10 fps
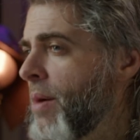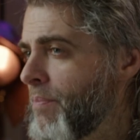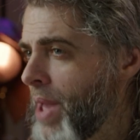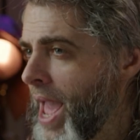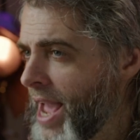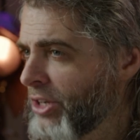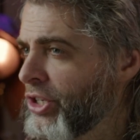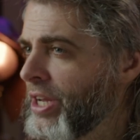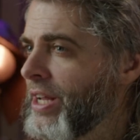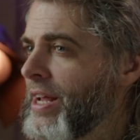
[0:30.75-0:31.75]
I'm
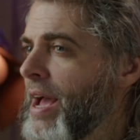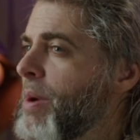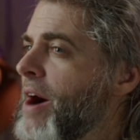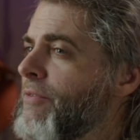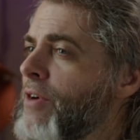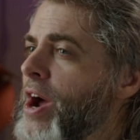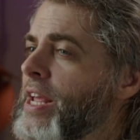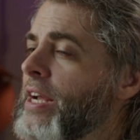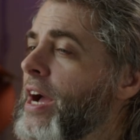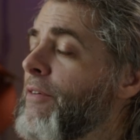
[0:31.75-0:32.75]
passionate about
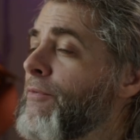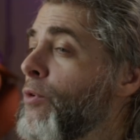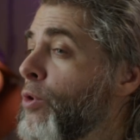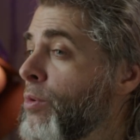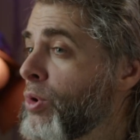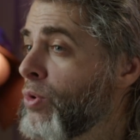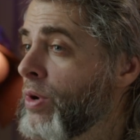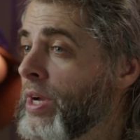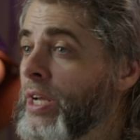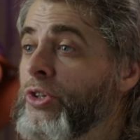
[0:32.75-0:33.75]
finding affordable,
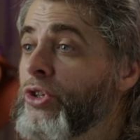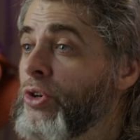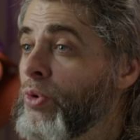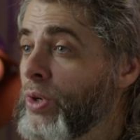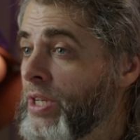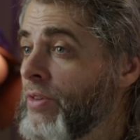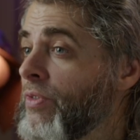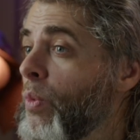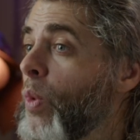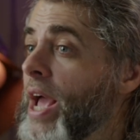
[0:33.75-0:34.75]

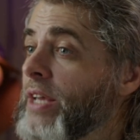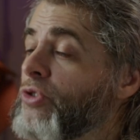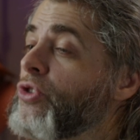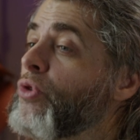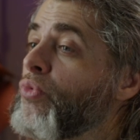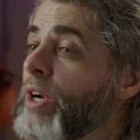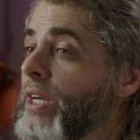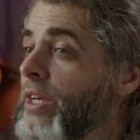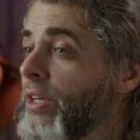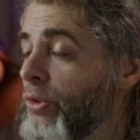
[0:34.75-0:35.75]
ingenuitive ways to
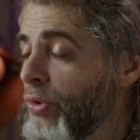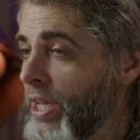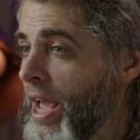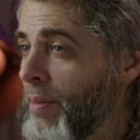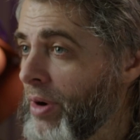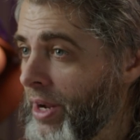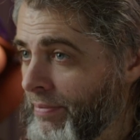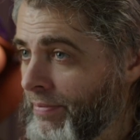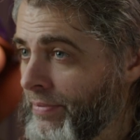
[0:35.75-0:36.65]
rig your camera.